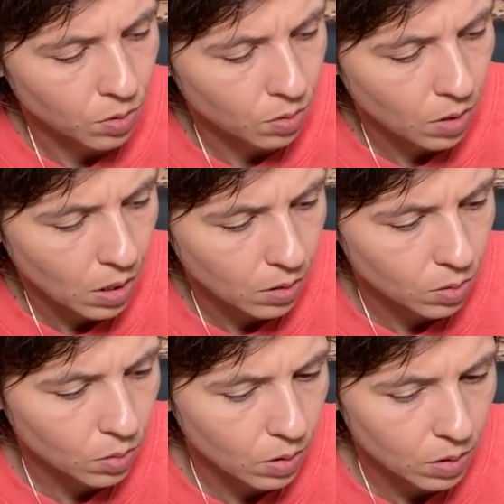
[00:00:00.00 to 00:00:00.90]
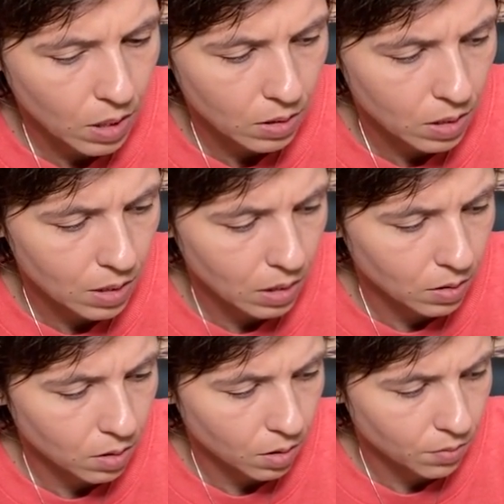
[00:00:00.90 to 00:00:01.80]
All right, so there's that
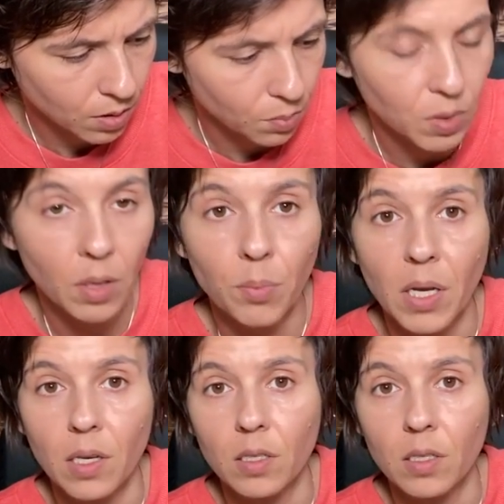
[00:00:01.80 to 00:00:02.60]
sense of something being